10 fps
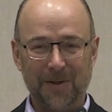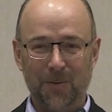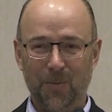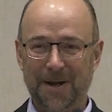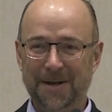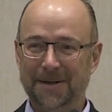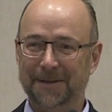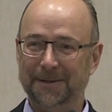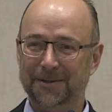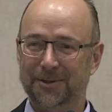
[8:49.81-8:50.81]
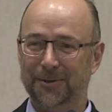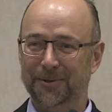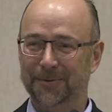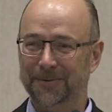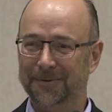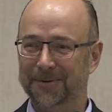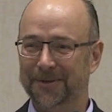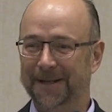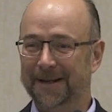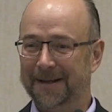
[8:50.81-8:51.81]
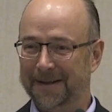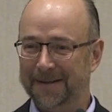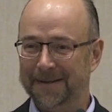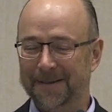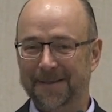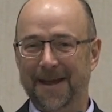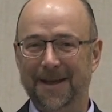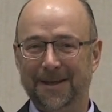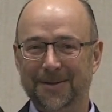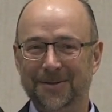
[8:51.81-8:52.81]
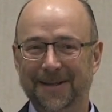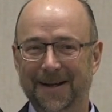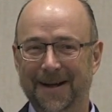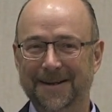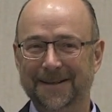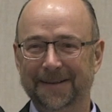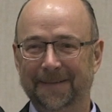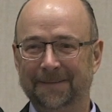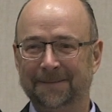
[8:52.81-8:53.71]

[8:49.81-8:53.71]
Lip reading: 1, 2, 3. Thank you, Tanya.